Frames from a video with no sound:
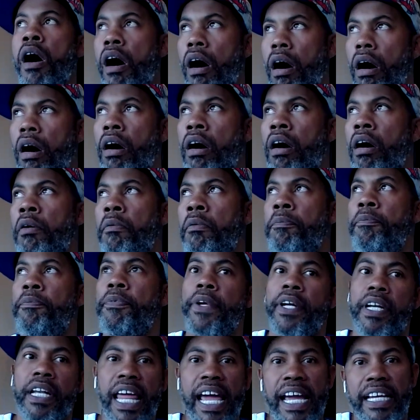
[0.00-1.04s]
Uh, for
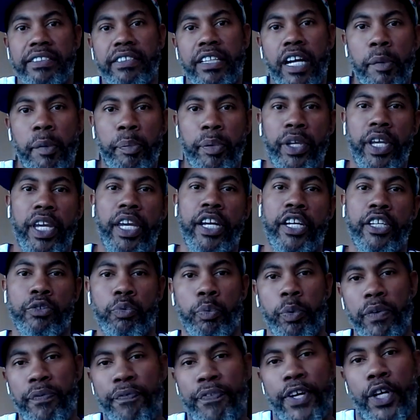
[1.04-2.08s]
the last couple
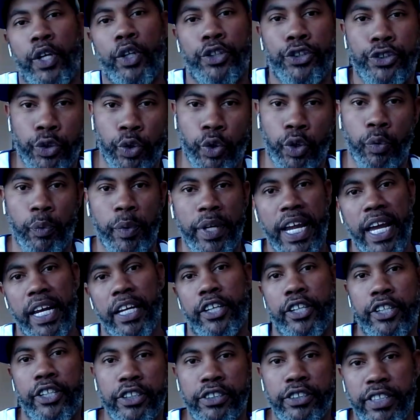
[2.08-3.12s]
years, we fell short. We had
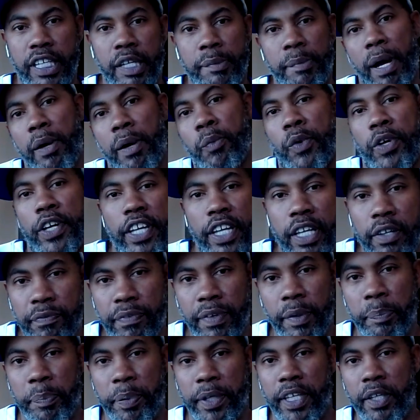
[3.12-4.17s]
a good team. I won
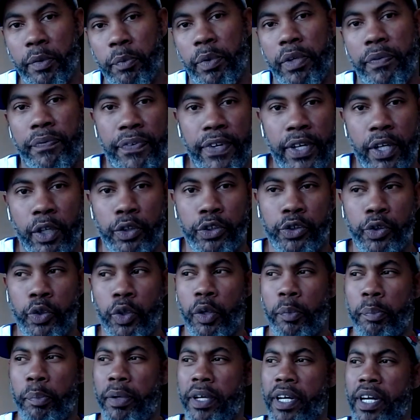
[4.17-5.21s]
MVP. We fell
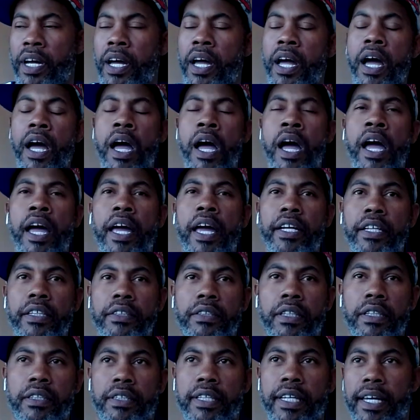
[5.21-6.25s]
short. But
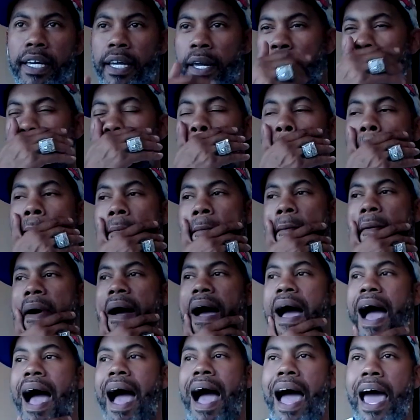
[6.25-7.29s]
here's the thing:
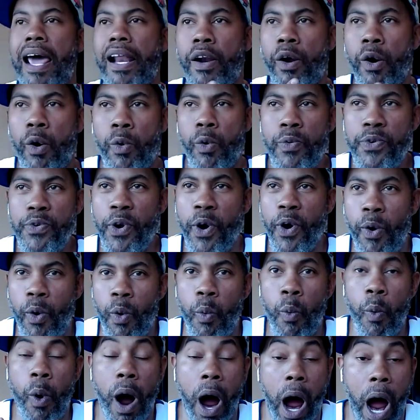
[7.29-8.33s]
I don't know
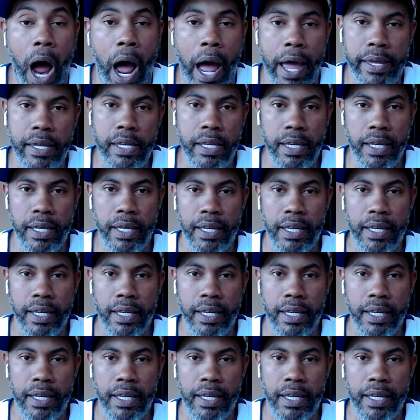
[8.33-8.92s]
why,